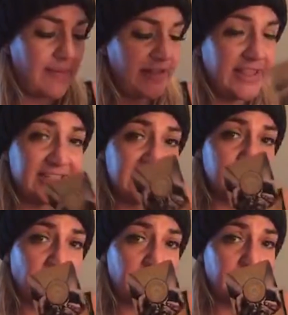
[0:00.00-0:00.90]
mean, this is
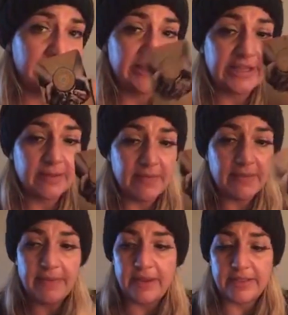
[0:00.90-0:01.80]
probably the
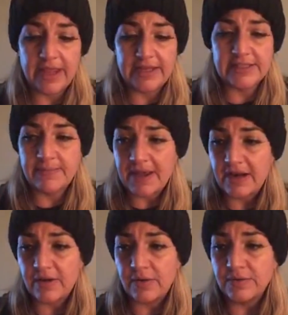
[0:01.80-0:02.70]
commitment, the Ace of
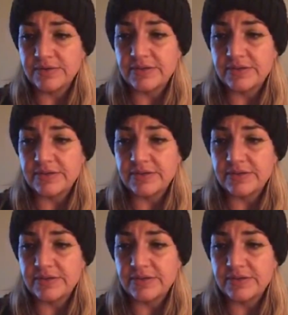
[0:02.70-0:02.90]
Pentacles.